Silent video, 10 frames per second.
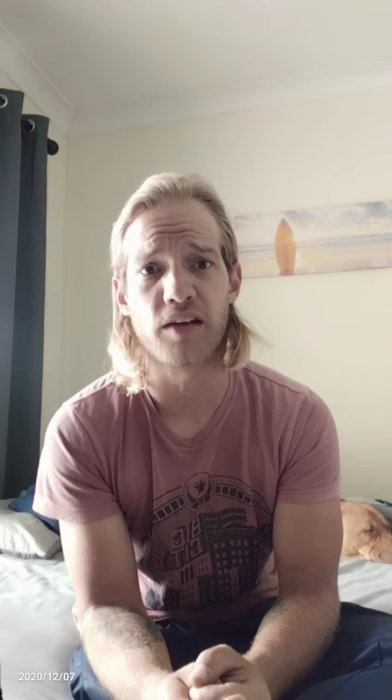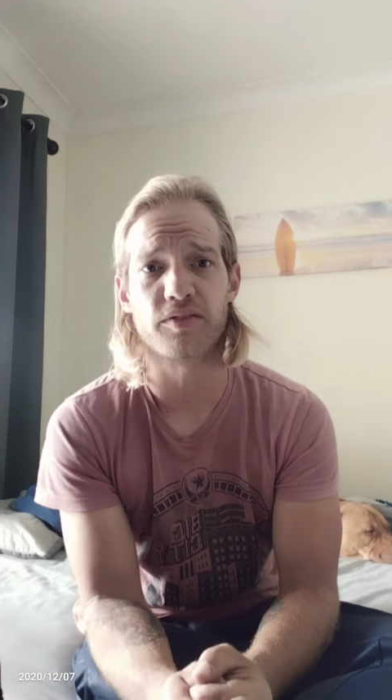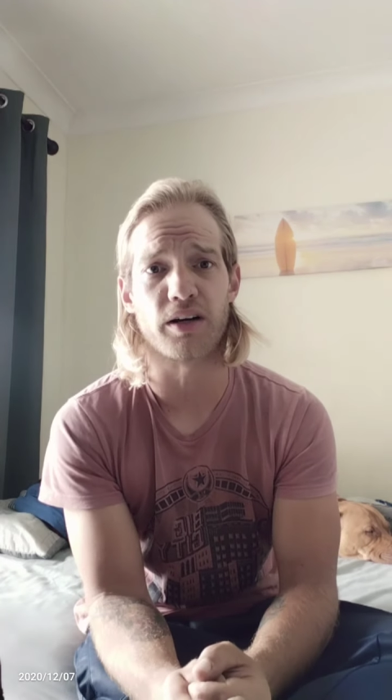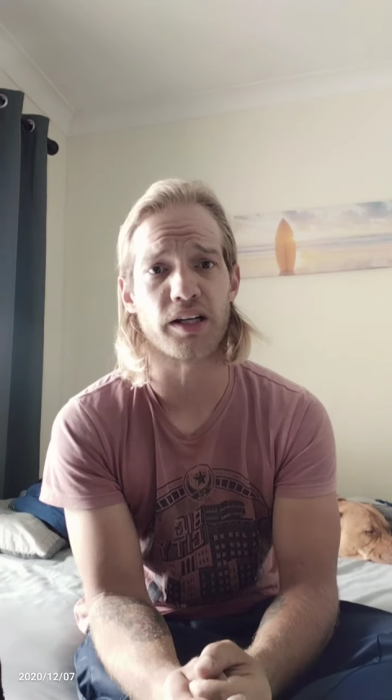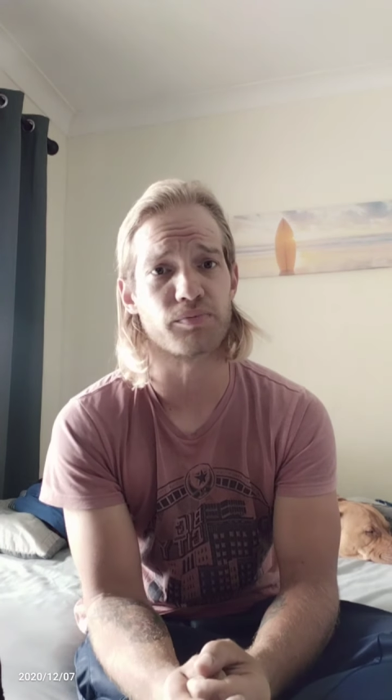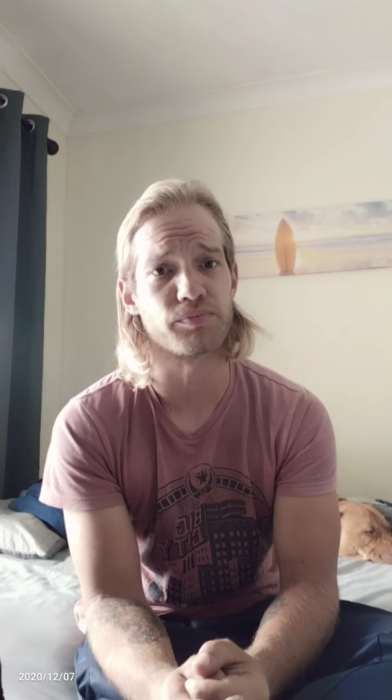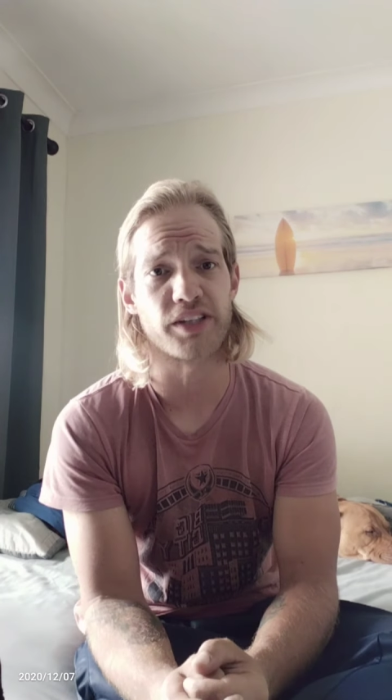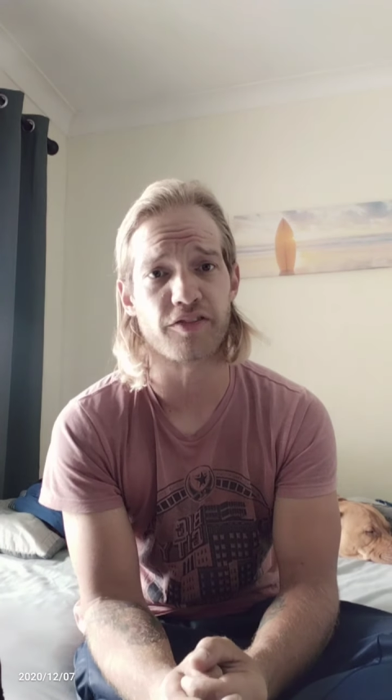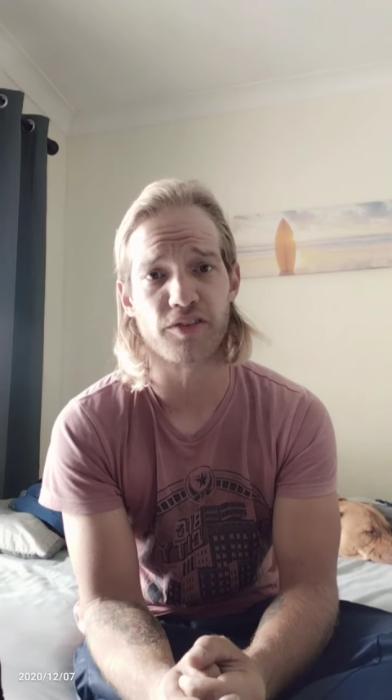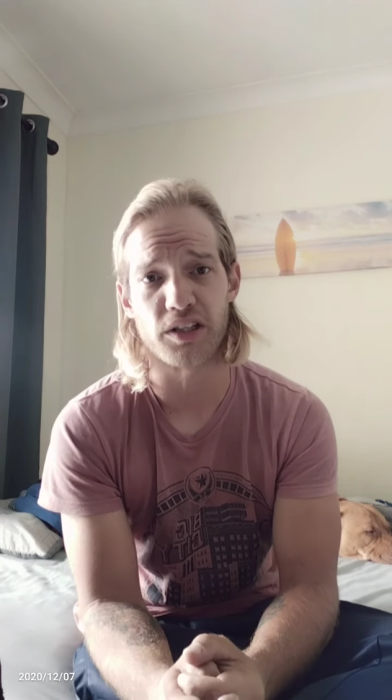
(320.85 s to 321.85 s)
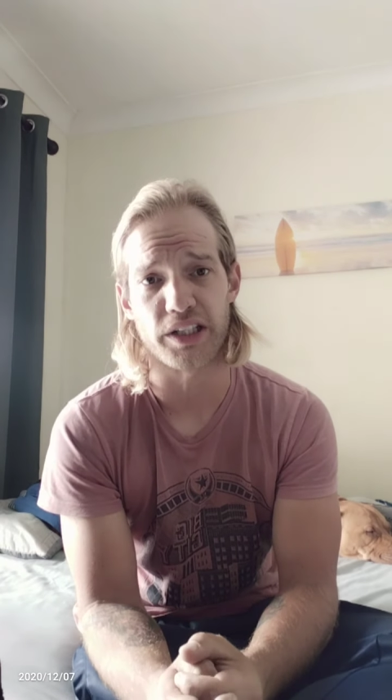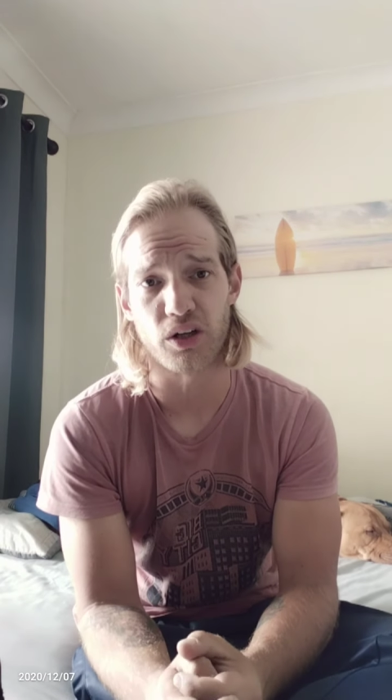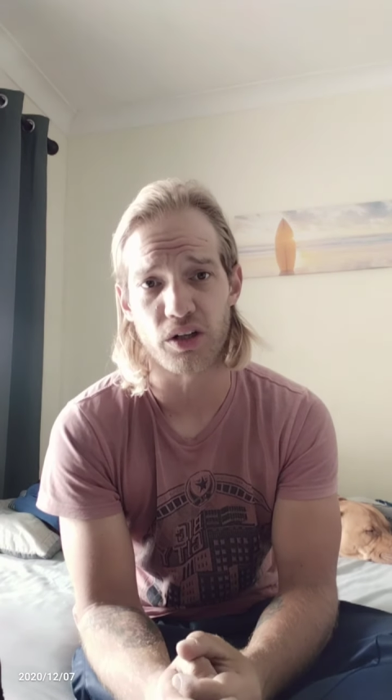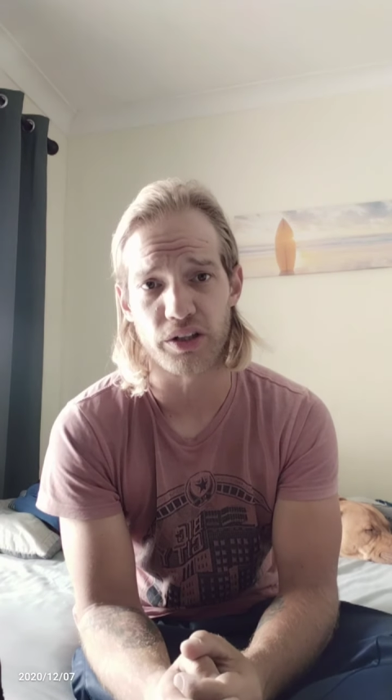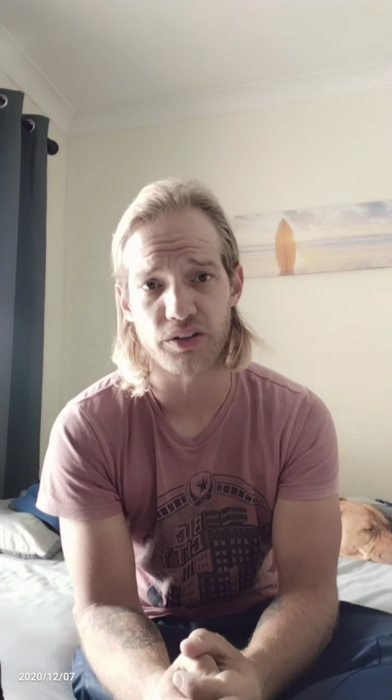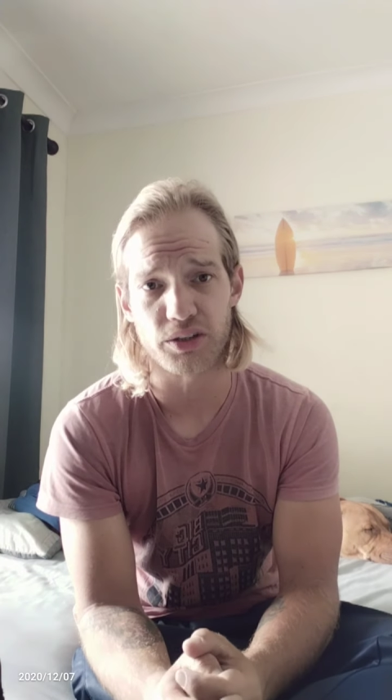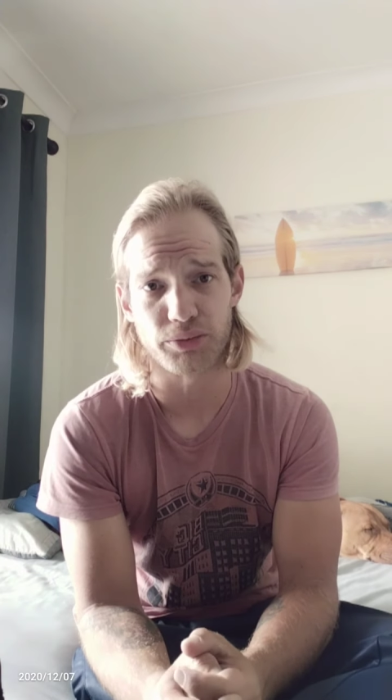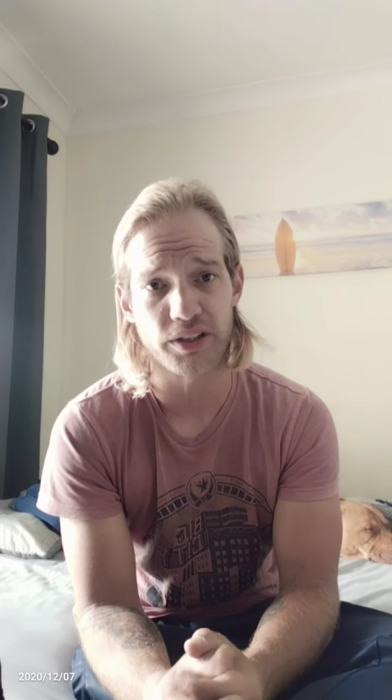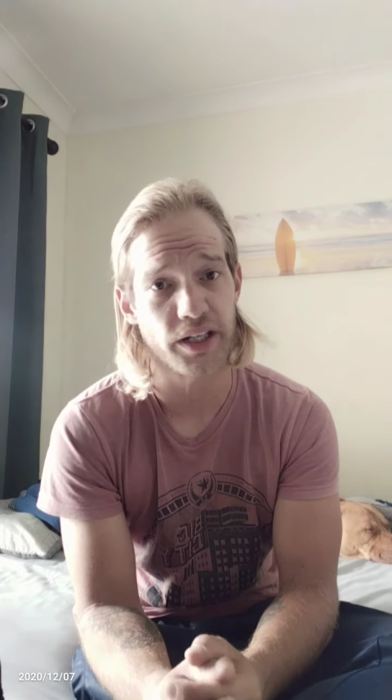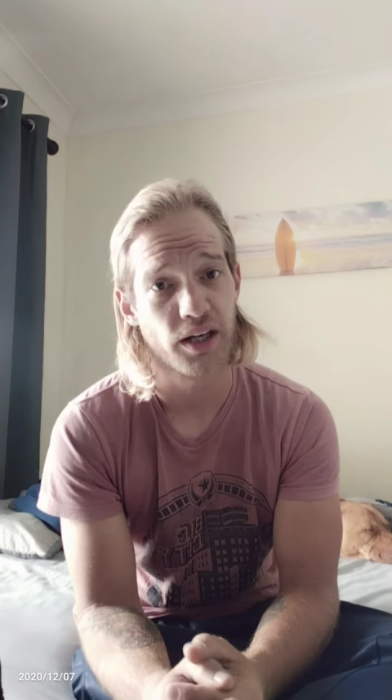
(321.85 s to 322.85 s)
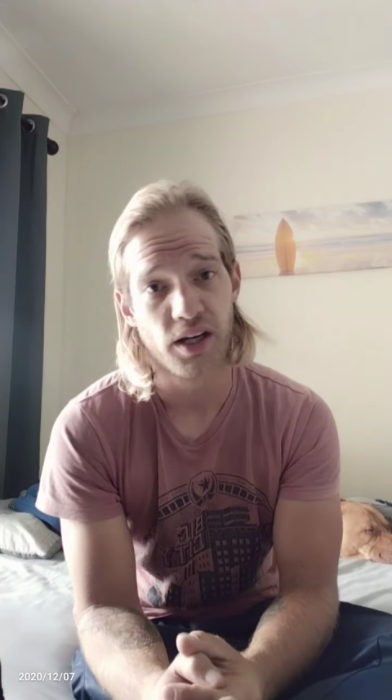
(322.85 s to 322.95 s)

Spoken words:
I am definitely not going to admit that.